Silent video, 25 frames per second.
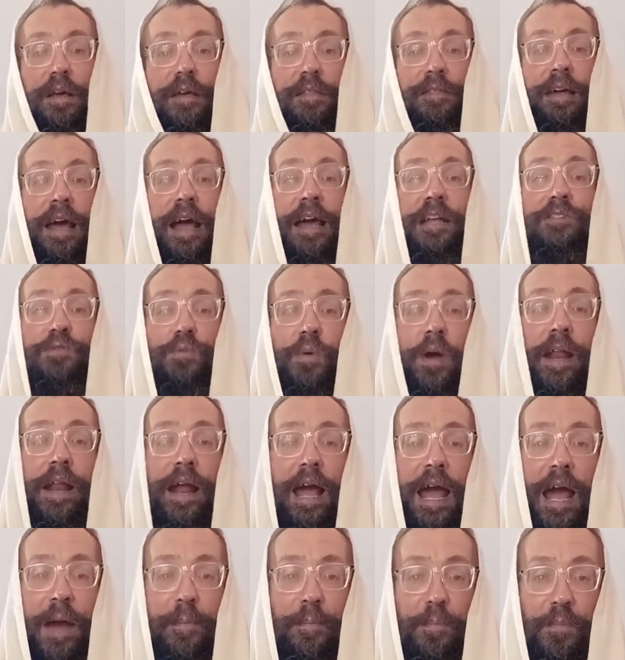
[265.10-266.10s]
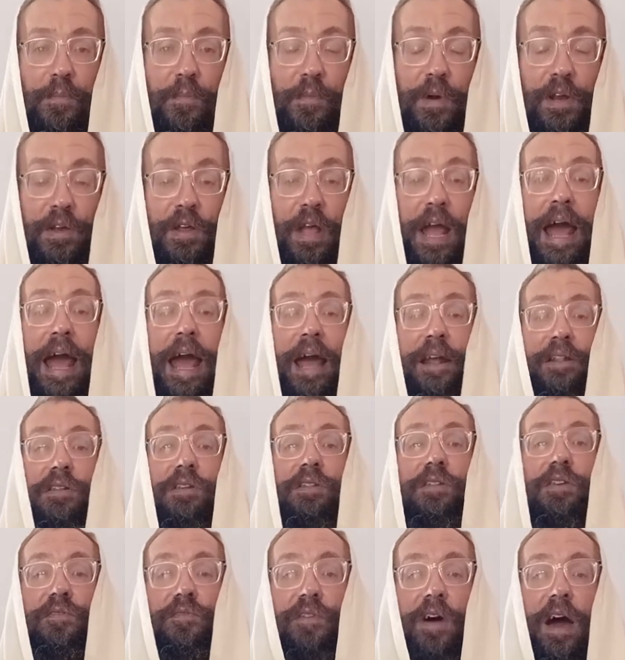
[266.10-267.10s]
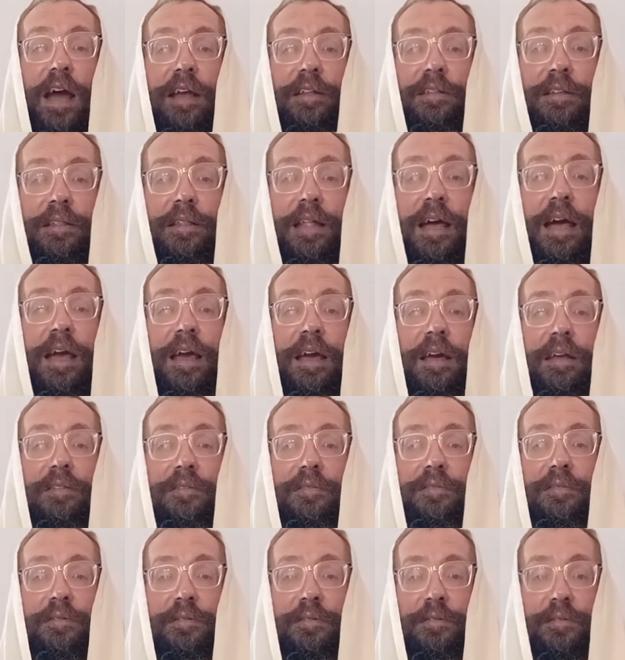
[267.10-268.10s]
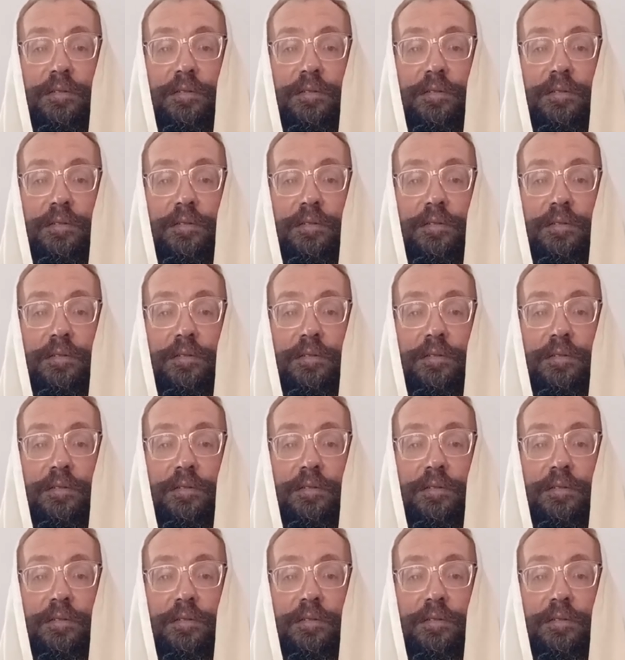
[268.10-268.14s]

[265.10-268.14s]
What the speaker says: That's what happened when you had to divide the land.